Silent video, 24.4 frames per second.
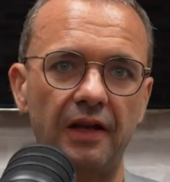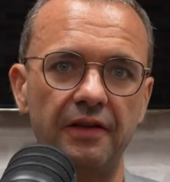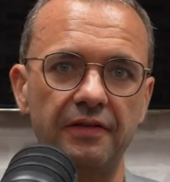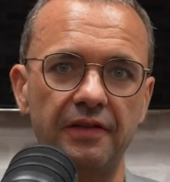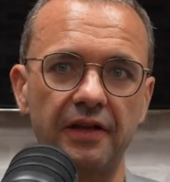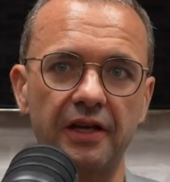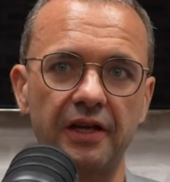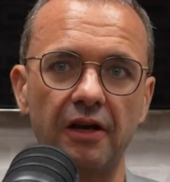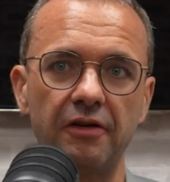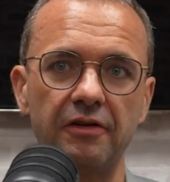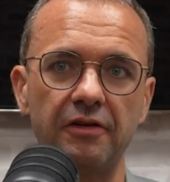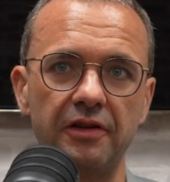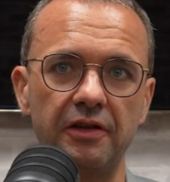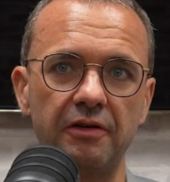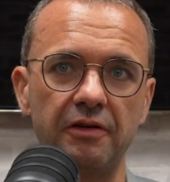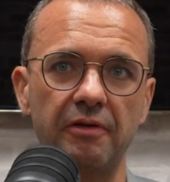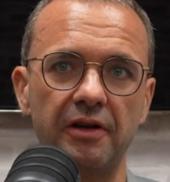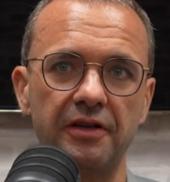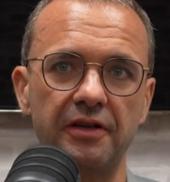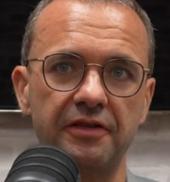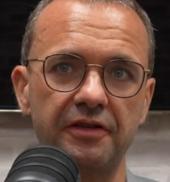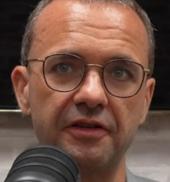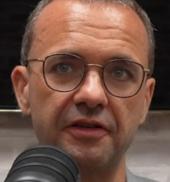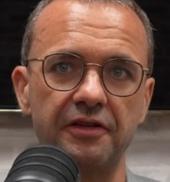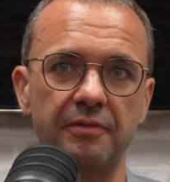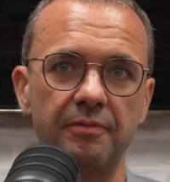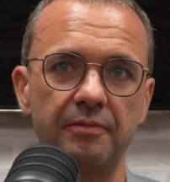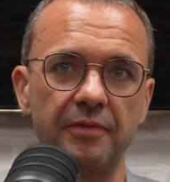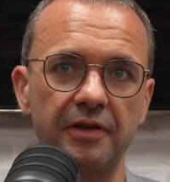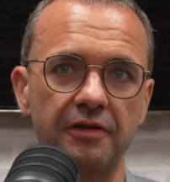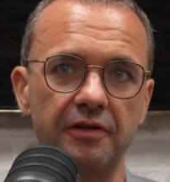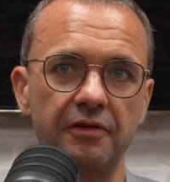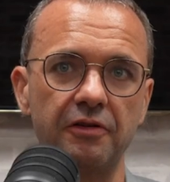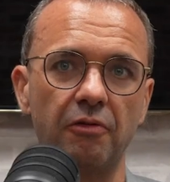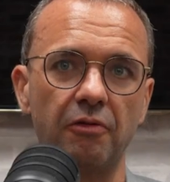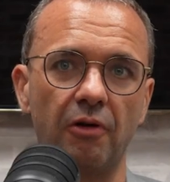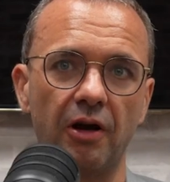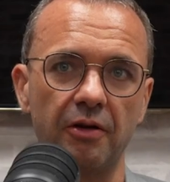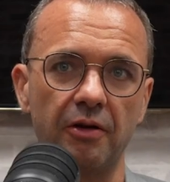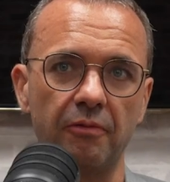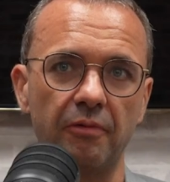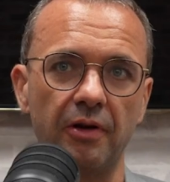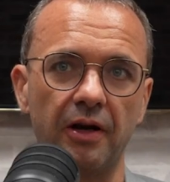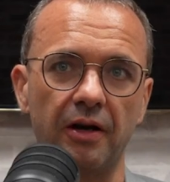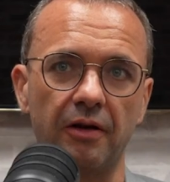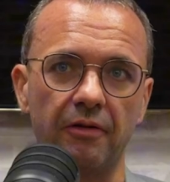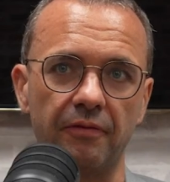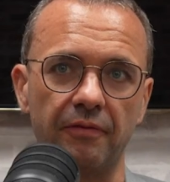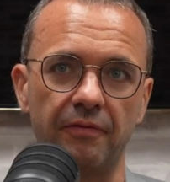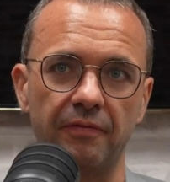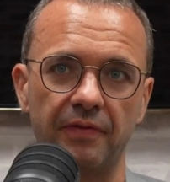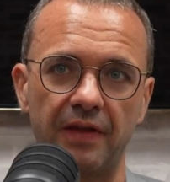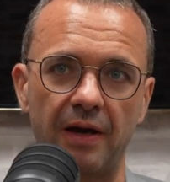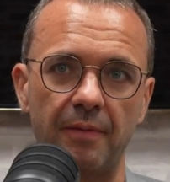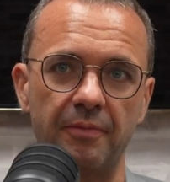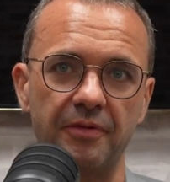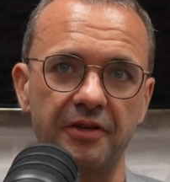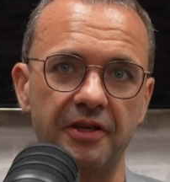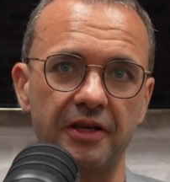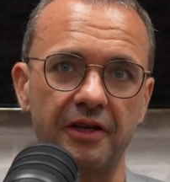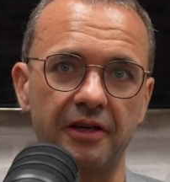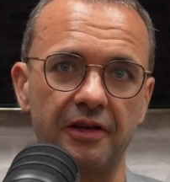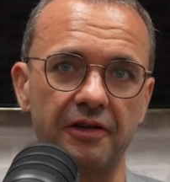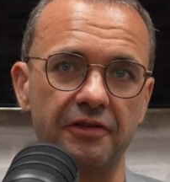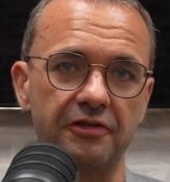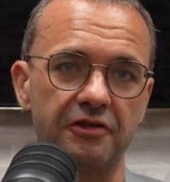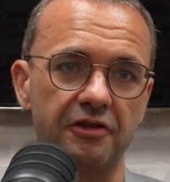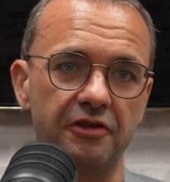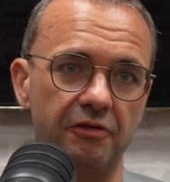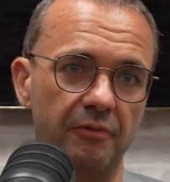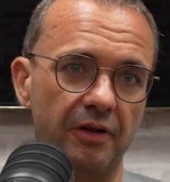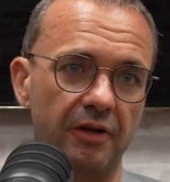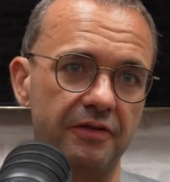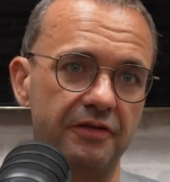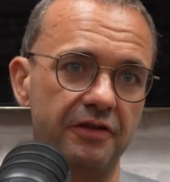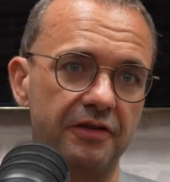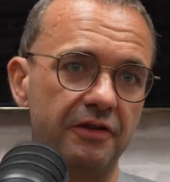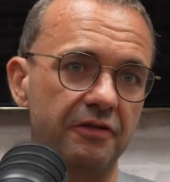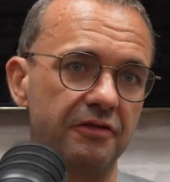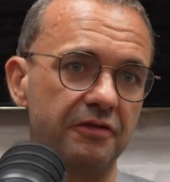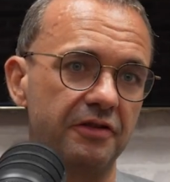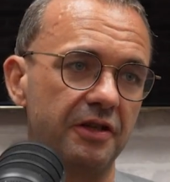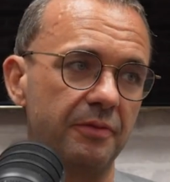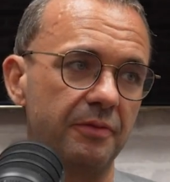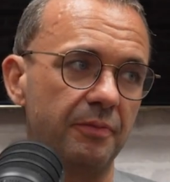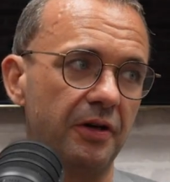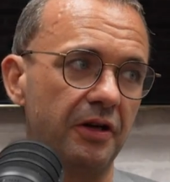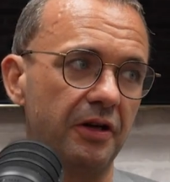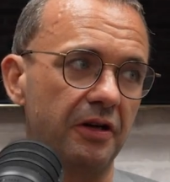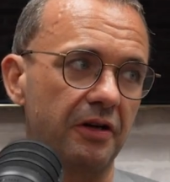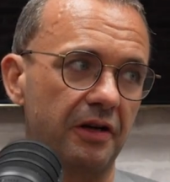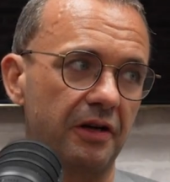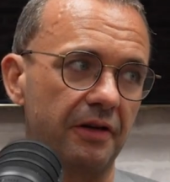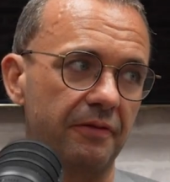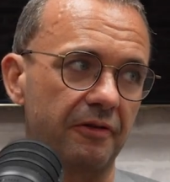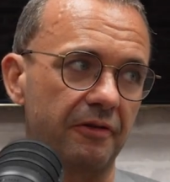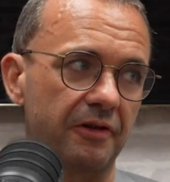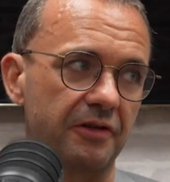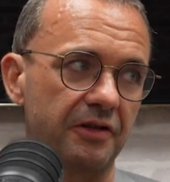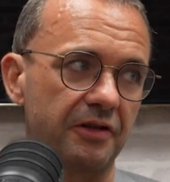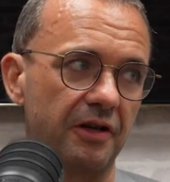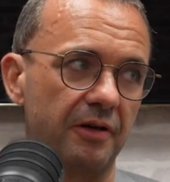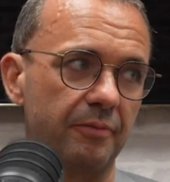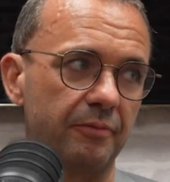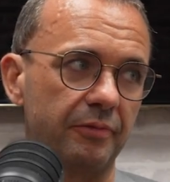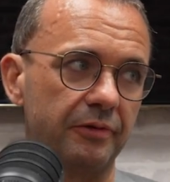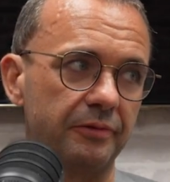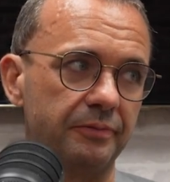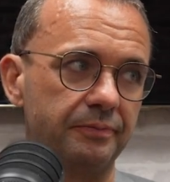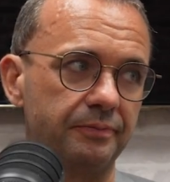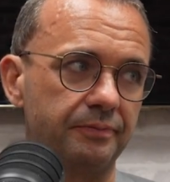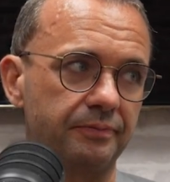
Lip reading: They go to the US system, they do quite well. That particular student went to UC Berkeley, for example.